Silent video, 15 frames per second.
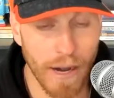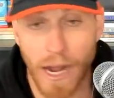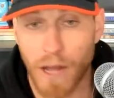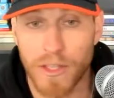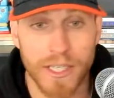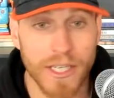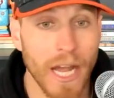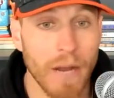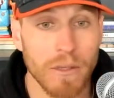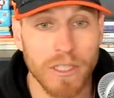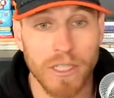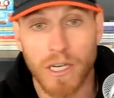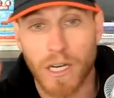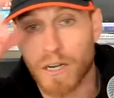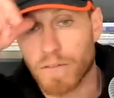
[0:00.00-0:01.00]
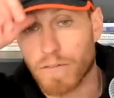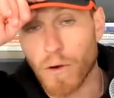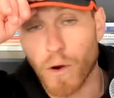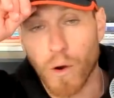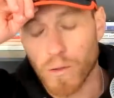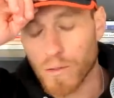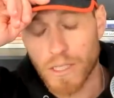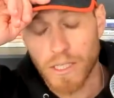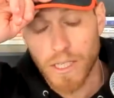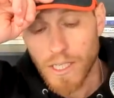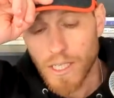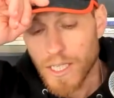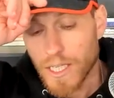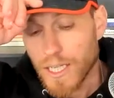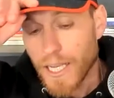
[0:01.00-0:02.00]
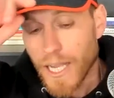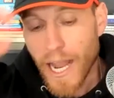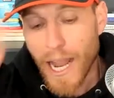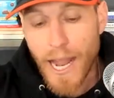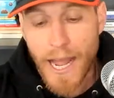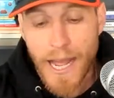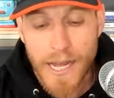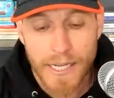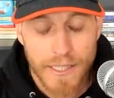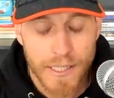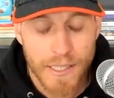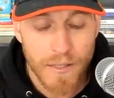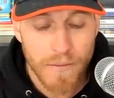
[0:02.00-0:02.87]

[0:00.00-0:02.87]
how the day was going to unfold. And